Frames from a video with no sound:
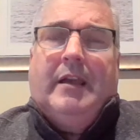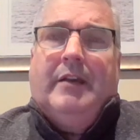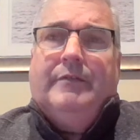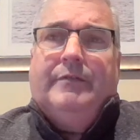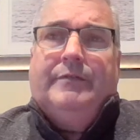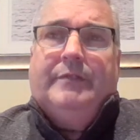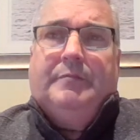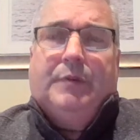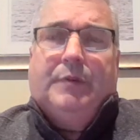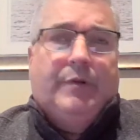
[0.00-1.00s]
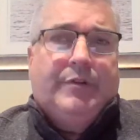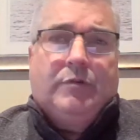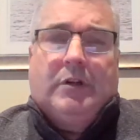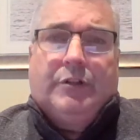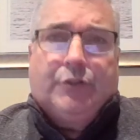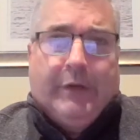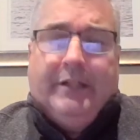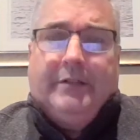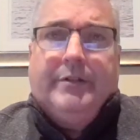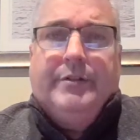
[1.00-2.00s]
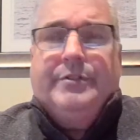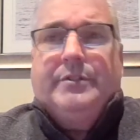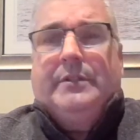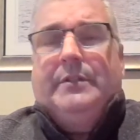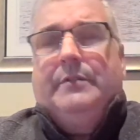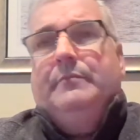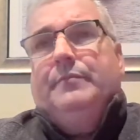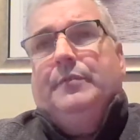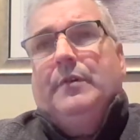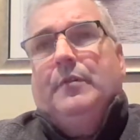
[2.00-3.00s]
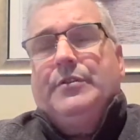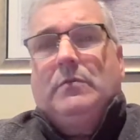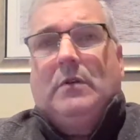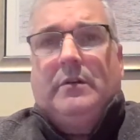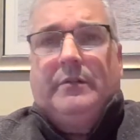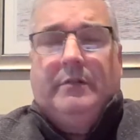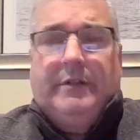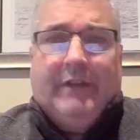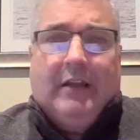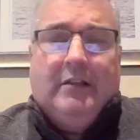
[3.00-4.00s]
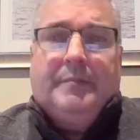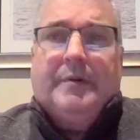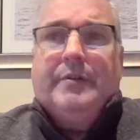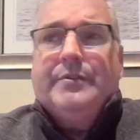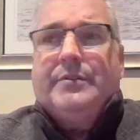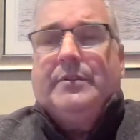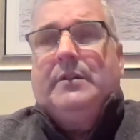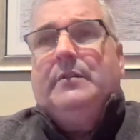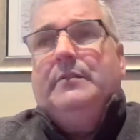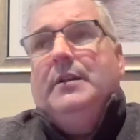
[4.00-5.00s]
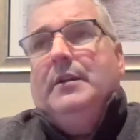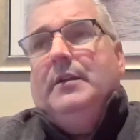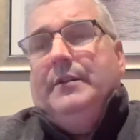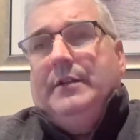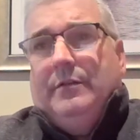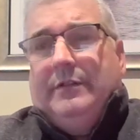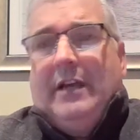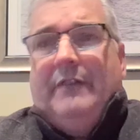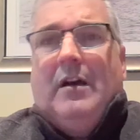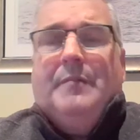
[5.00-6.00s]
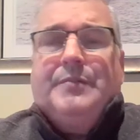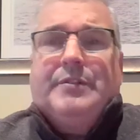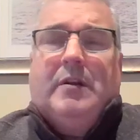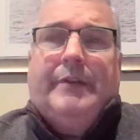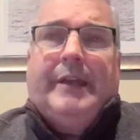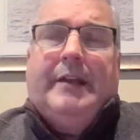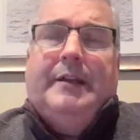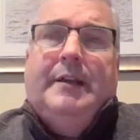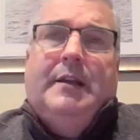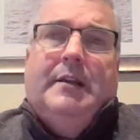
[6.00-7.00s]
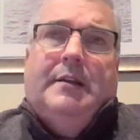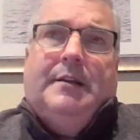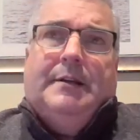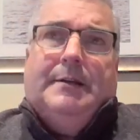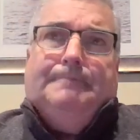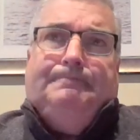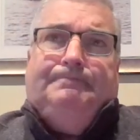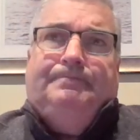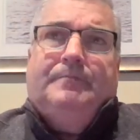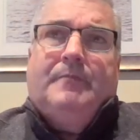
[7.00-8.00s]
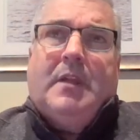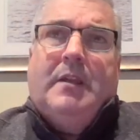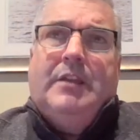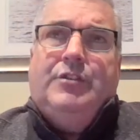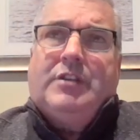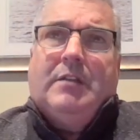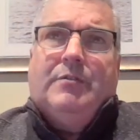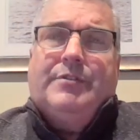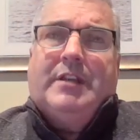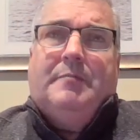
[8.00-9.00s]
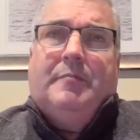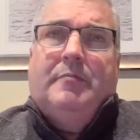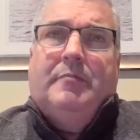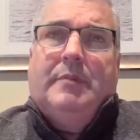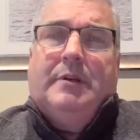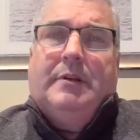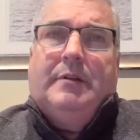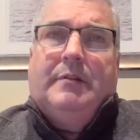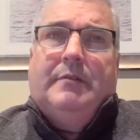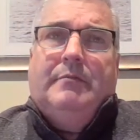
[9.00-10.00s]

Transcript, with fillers: have employees who are trainers uh, employees who are developers uh, you know devops and all that um, each skill set uh,